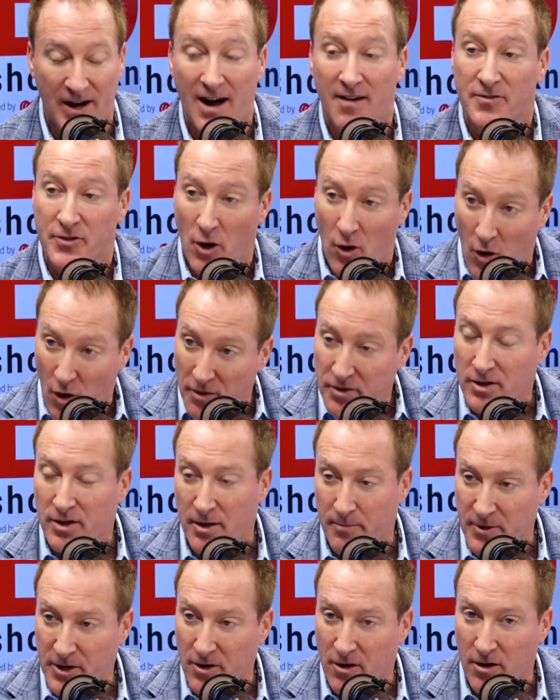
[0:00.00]
involves all the
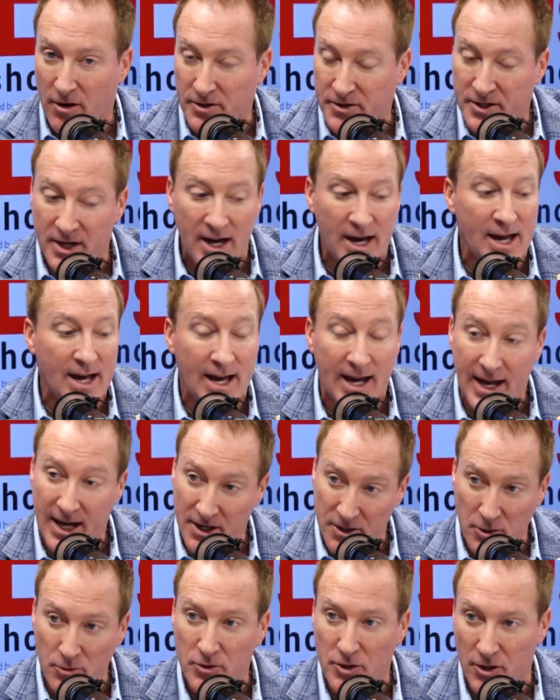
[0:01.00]
lumber yards
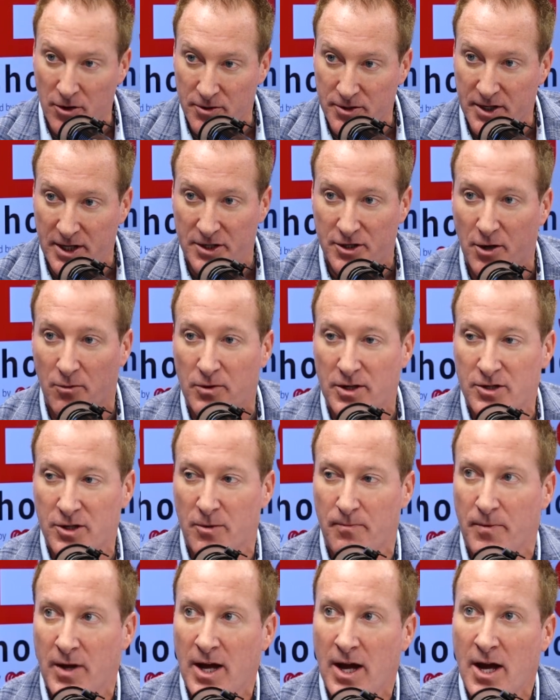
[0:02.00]
in New Jersey. So
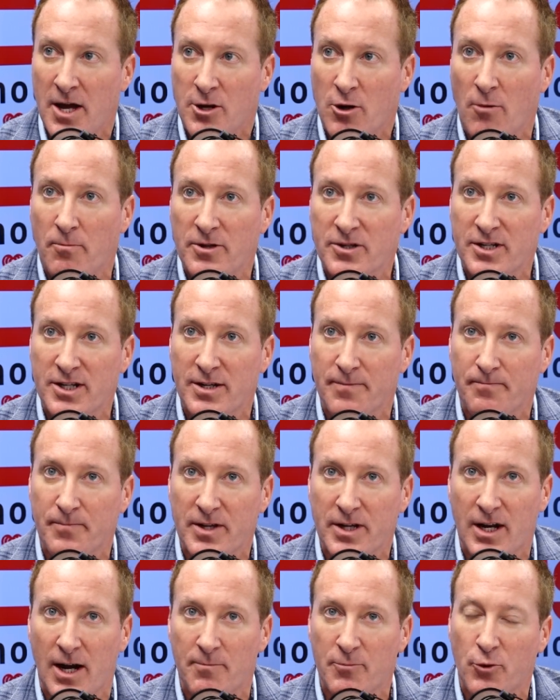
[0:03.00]
you almost
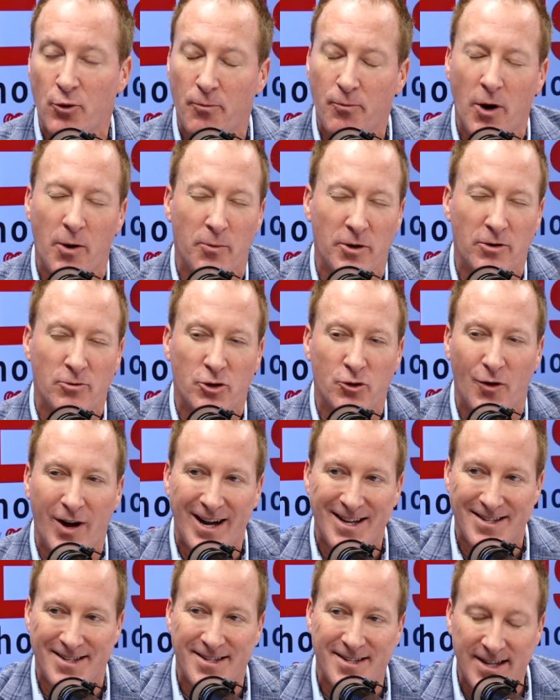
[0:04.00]
come to a point where you
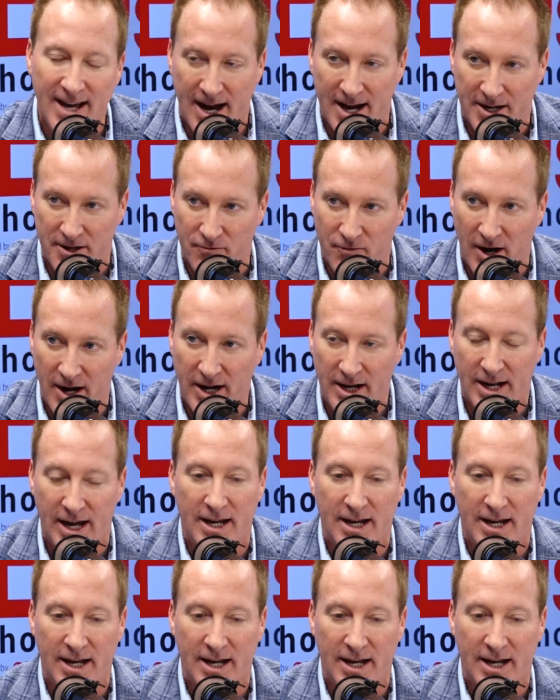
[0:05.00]
transcend, right?